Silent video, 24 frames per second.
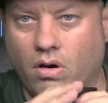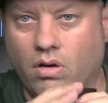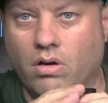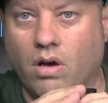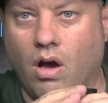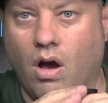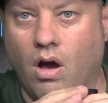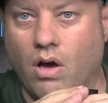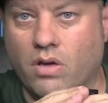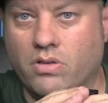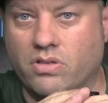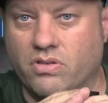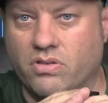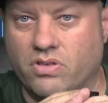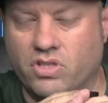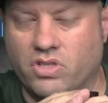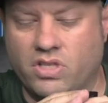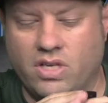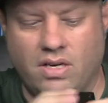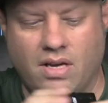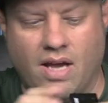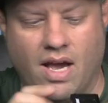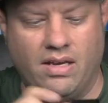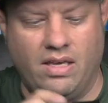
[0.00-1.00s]
onto the
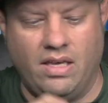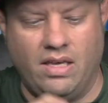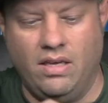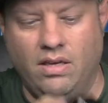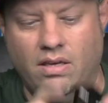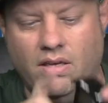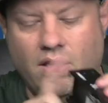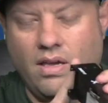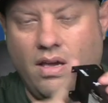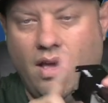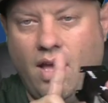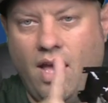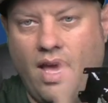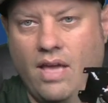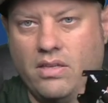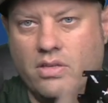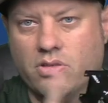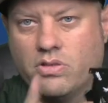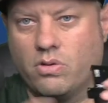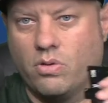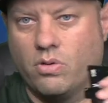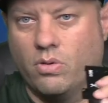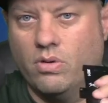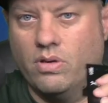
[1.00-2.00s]
G90, and you
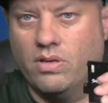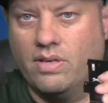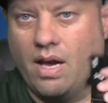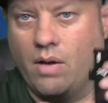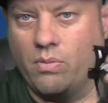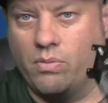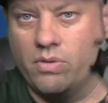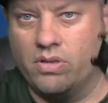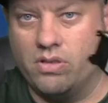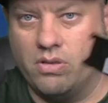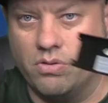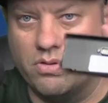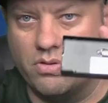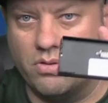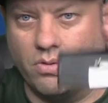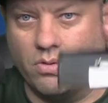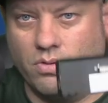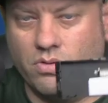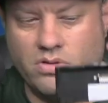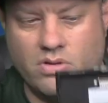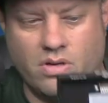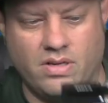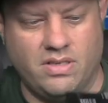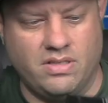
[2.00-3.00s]
screw it down with two
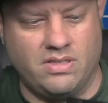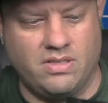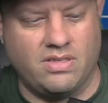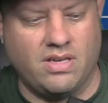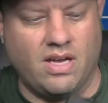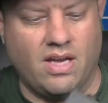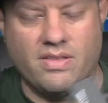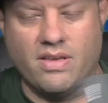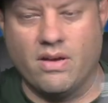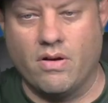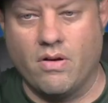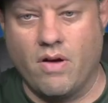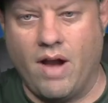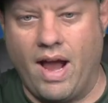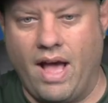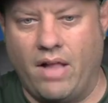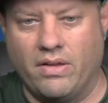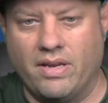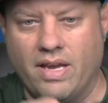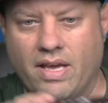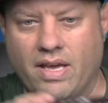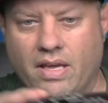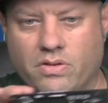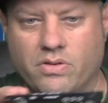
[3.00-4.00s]
screws on each side that are
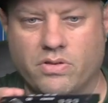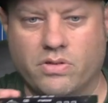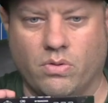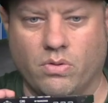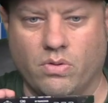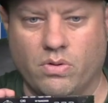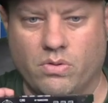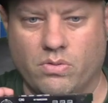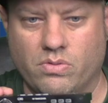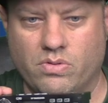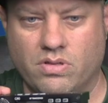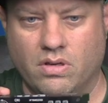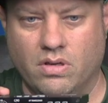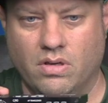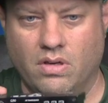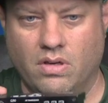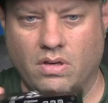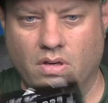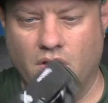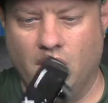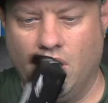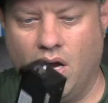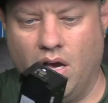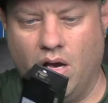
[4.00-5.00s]
Allen head screws.
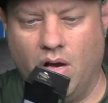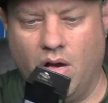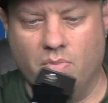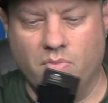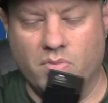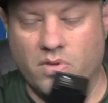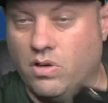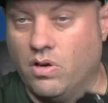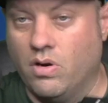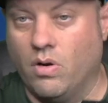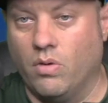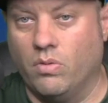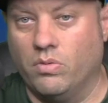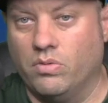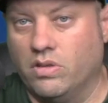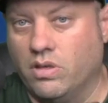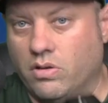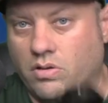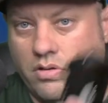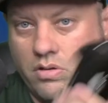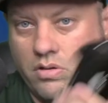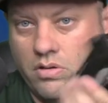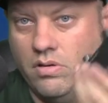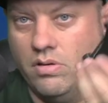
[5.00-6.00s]
Um, you don't you
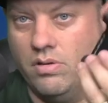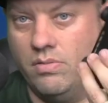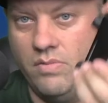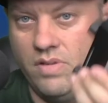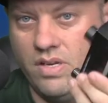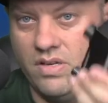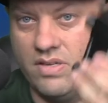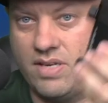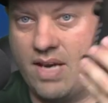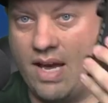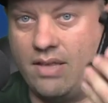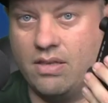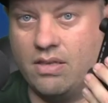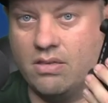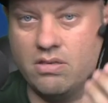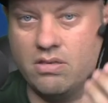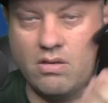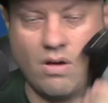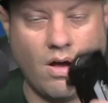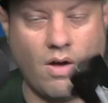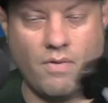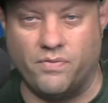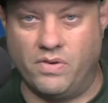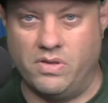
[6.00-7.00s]
you you take this
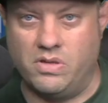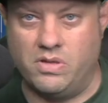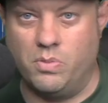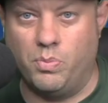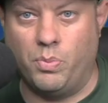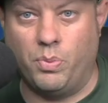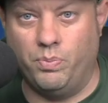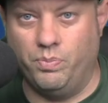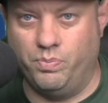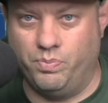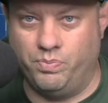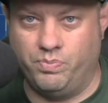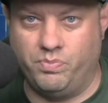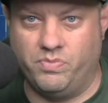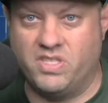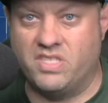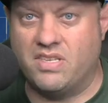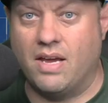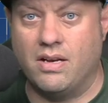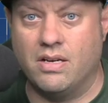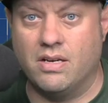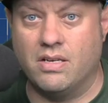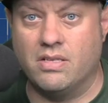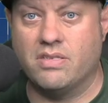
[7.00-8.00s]
off and you
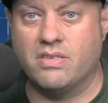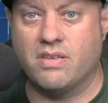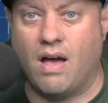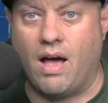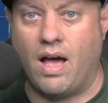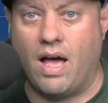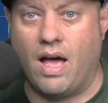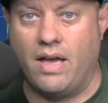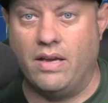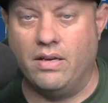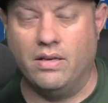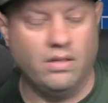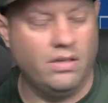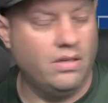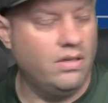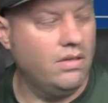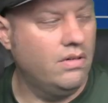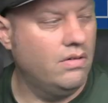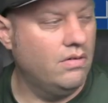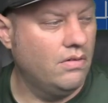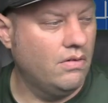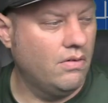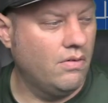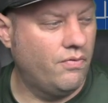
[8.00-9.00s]
set it aside
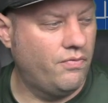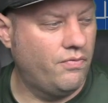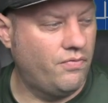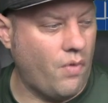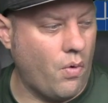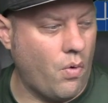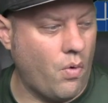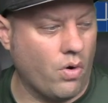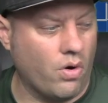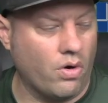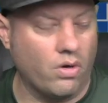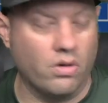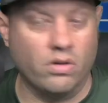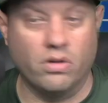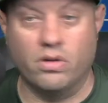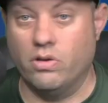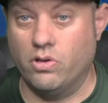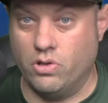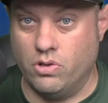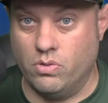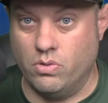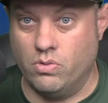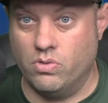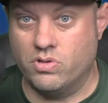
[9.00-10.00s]
for
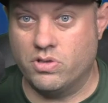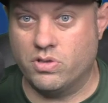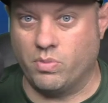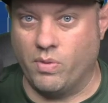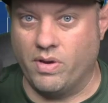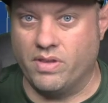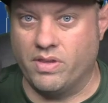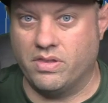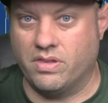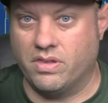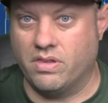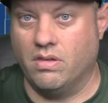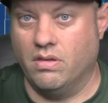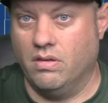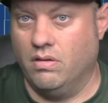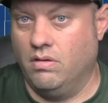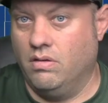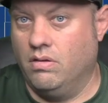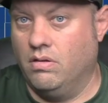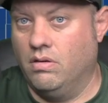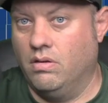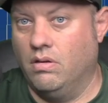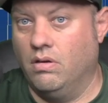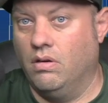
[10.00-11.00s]
use with
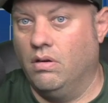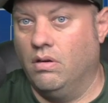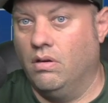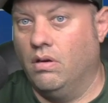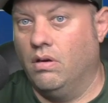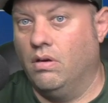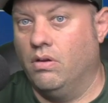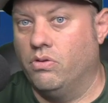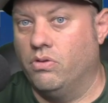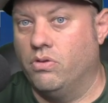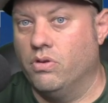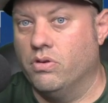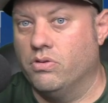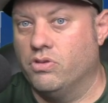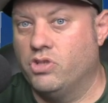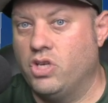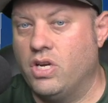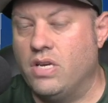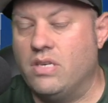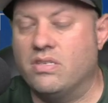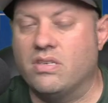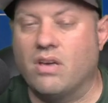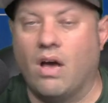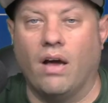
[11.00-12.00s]
the
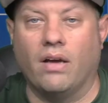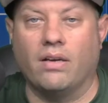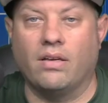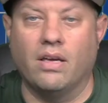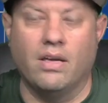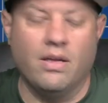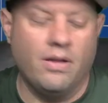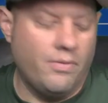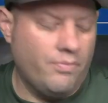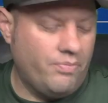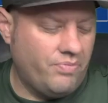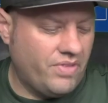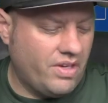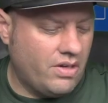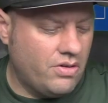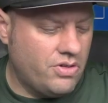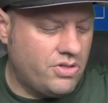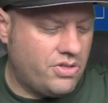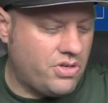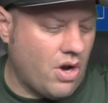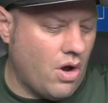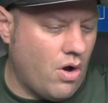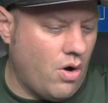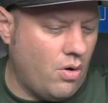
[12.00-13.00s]
GSOC.
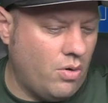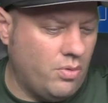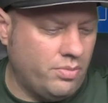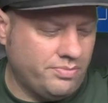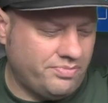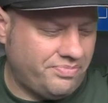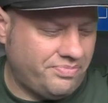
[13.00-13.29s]
So,